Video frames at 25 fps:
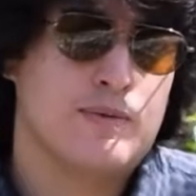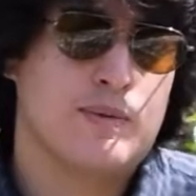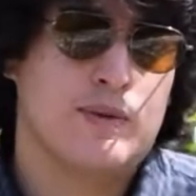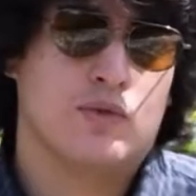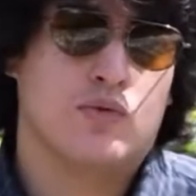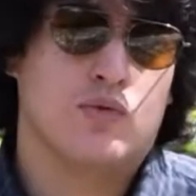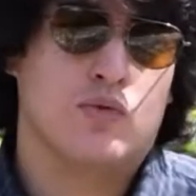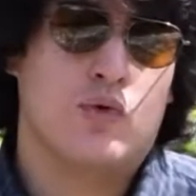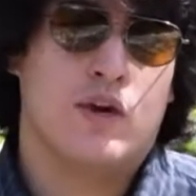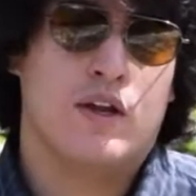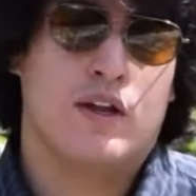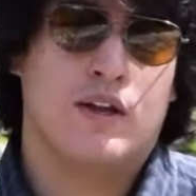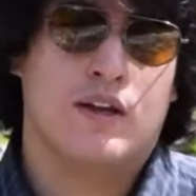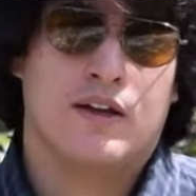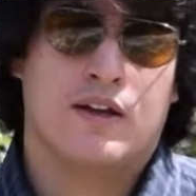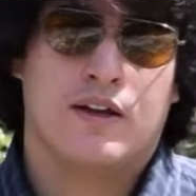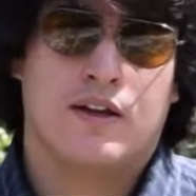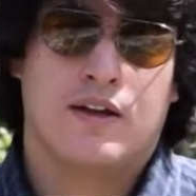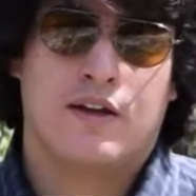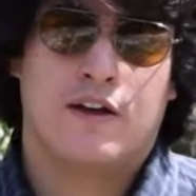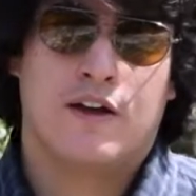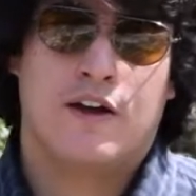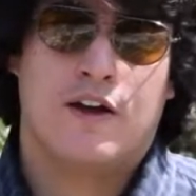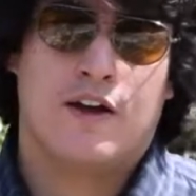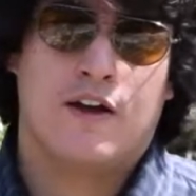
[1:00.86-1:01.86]
between
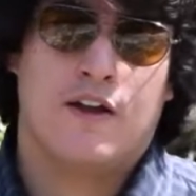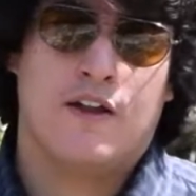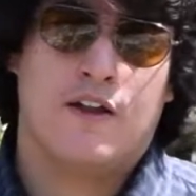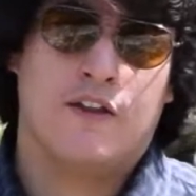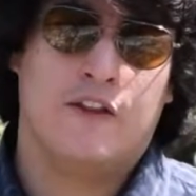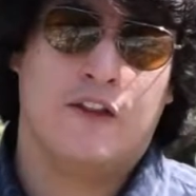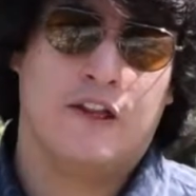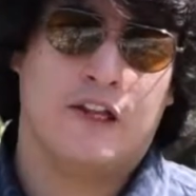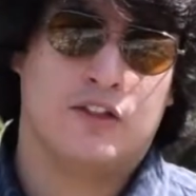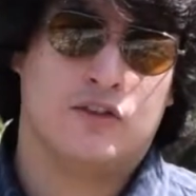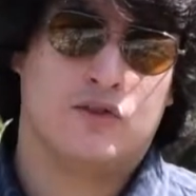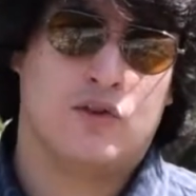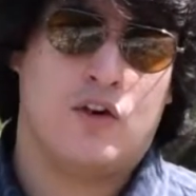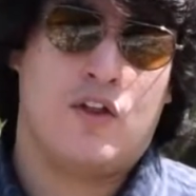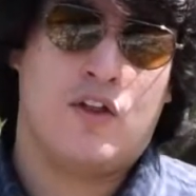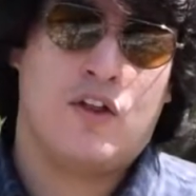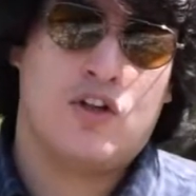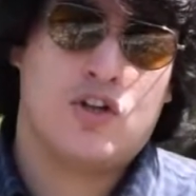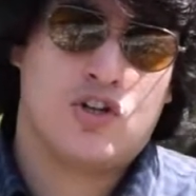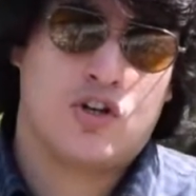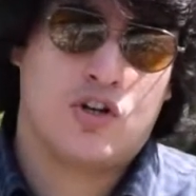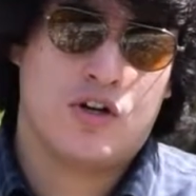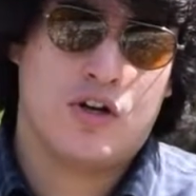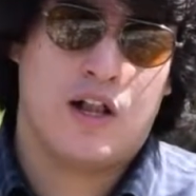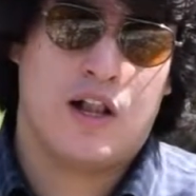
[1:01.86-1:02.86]
the
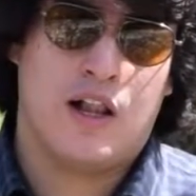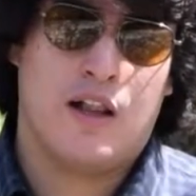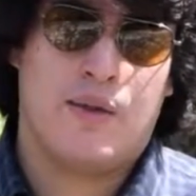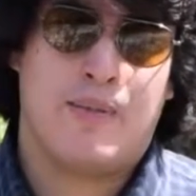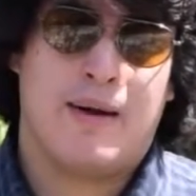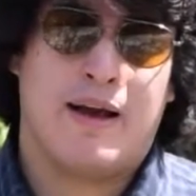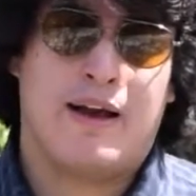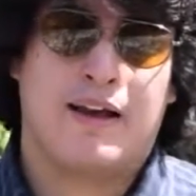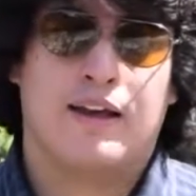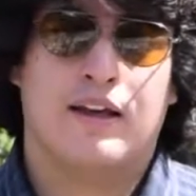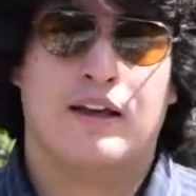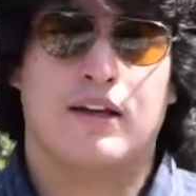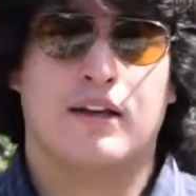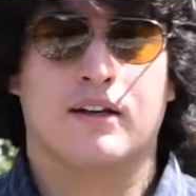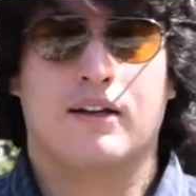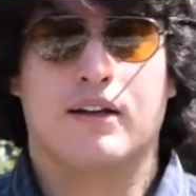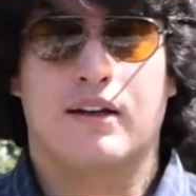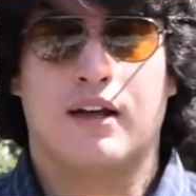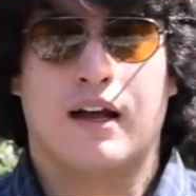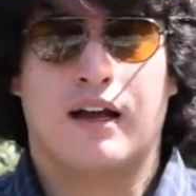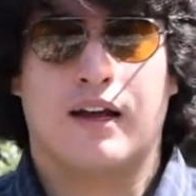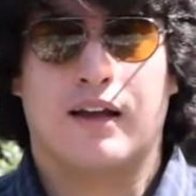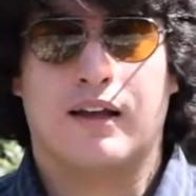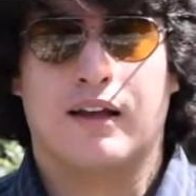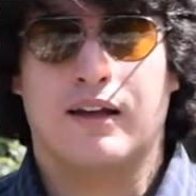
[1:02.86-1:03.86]
traditional
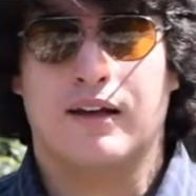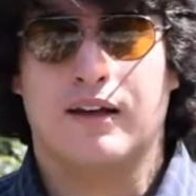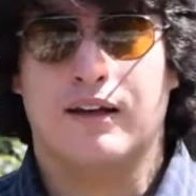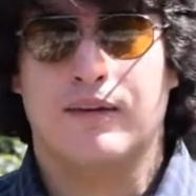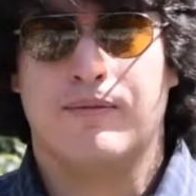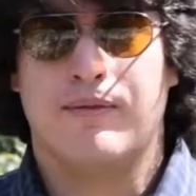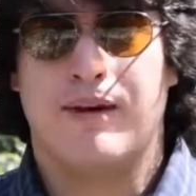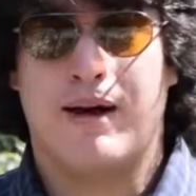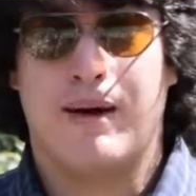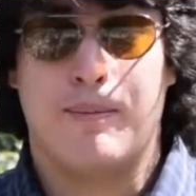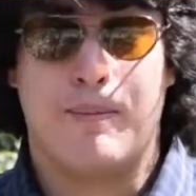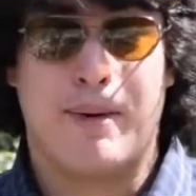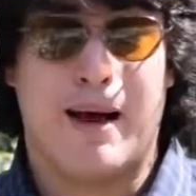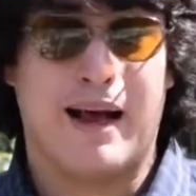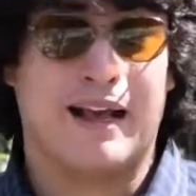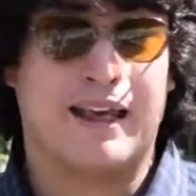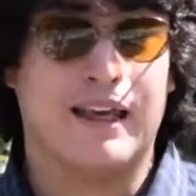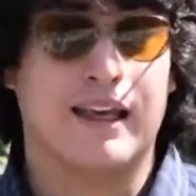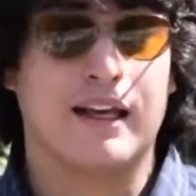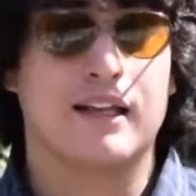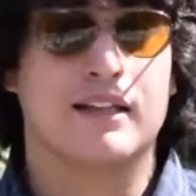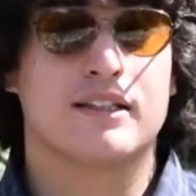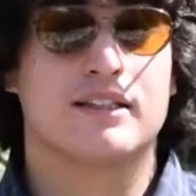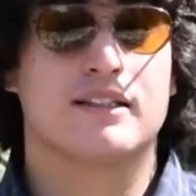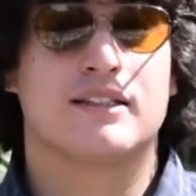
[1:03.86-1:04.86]

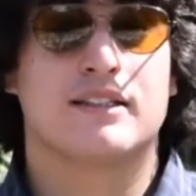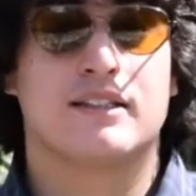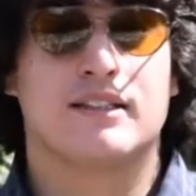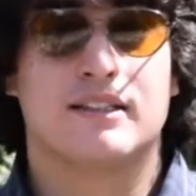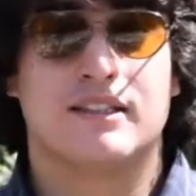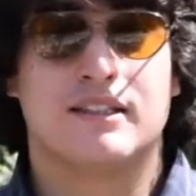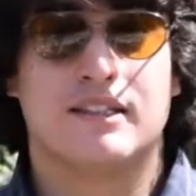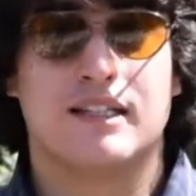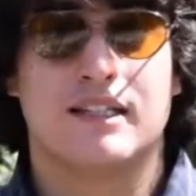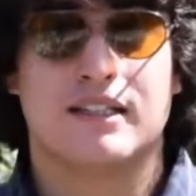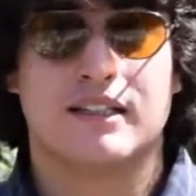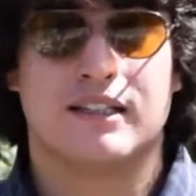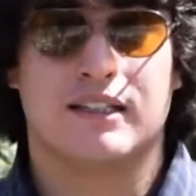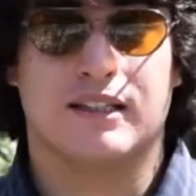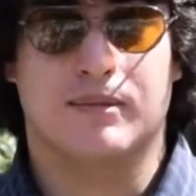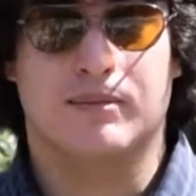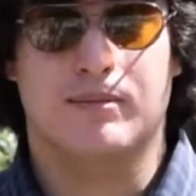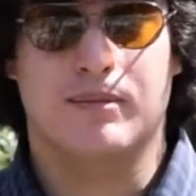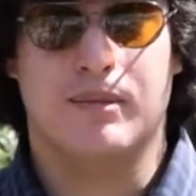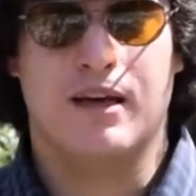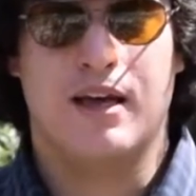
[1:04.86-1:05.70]
banking system